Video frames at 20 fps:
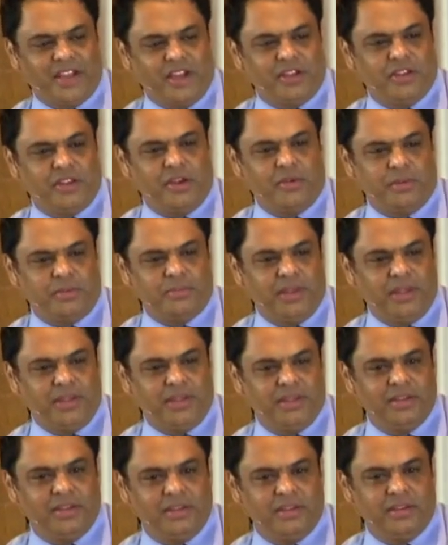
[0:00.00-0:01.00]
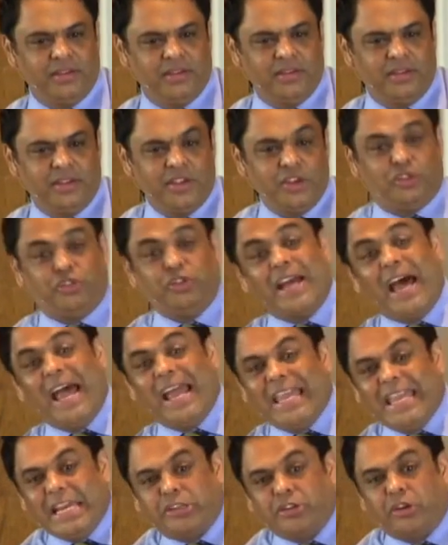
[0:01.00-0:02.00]
Are you here with me? Should
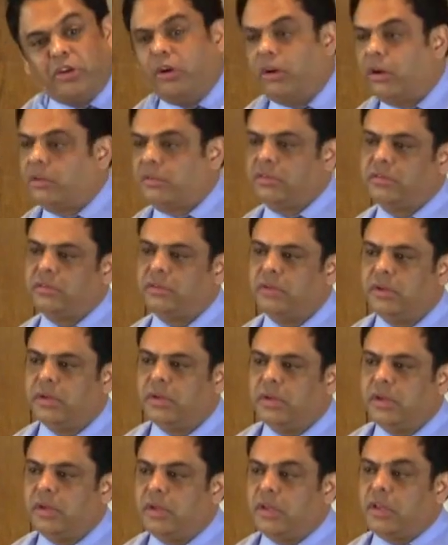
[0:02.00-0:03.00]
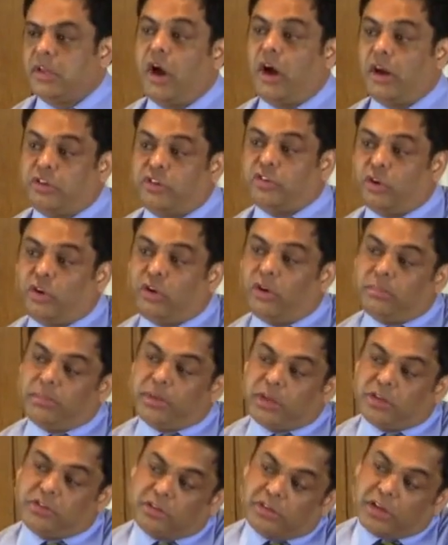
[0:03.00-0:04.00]
I eat or not? God told
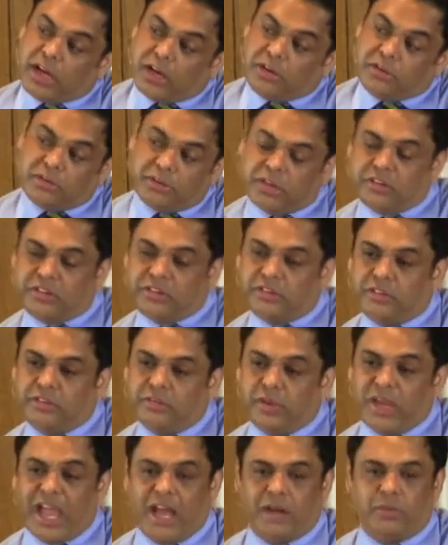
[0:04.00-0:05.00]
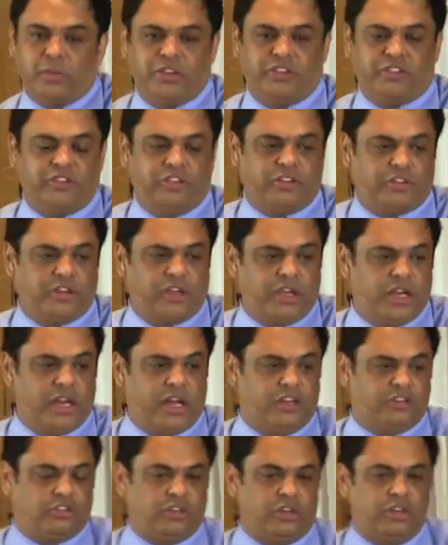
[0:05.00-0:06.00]
me, should I do this? We had one sister
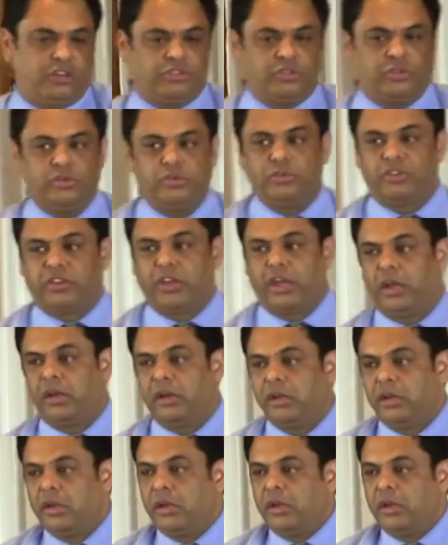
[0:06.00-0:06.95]
in our church who said,